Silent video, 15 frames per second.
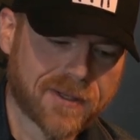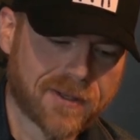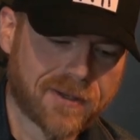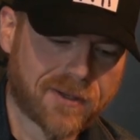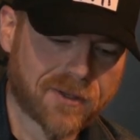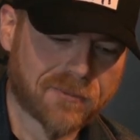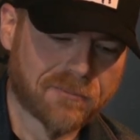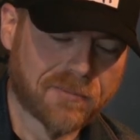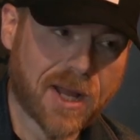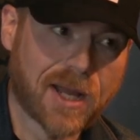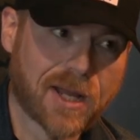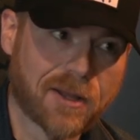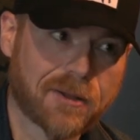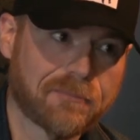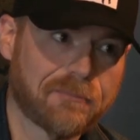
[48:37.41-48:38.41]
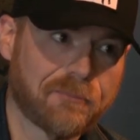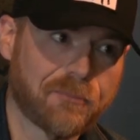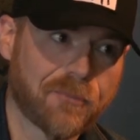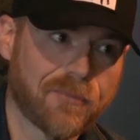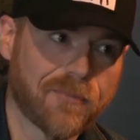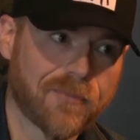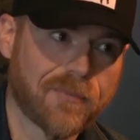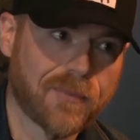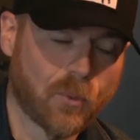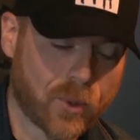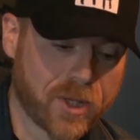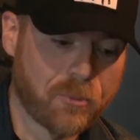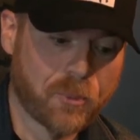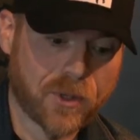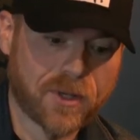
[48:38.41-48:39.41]
on my when
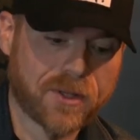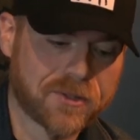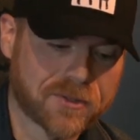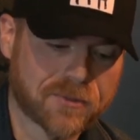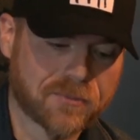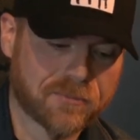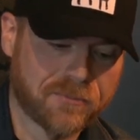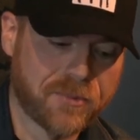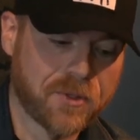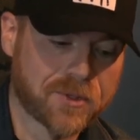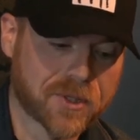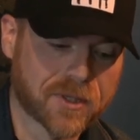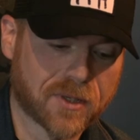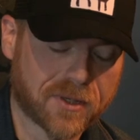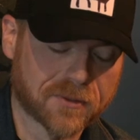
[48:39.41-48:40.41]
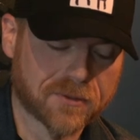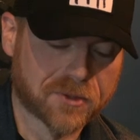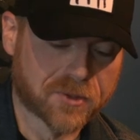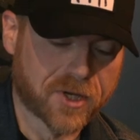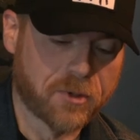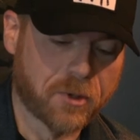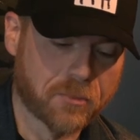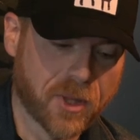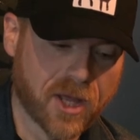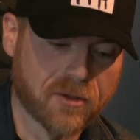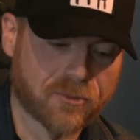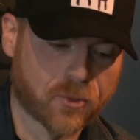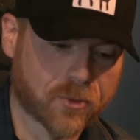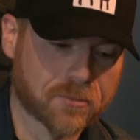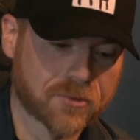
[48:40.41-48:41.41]
he put his music on streaming
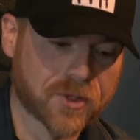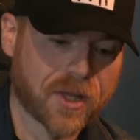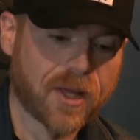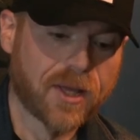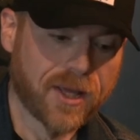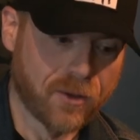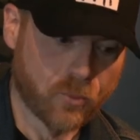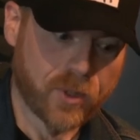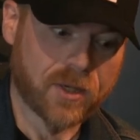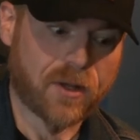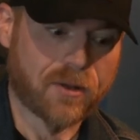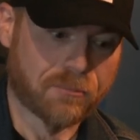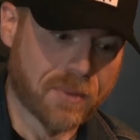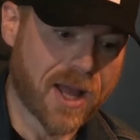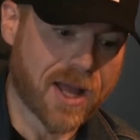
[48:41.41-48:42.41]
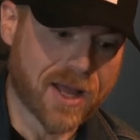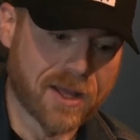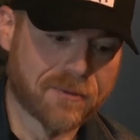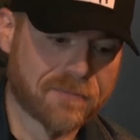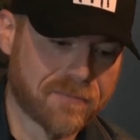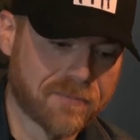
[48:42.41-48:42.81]
platforms. It went on my.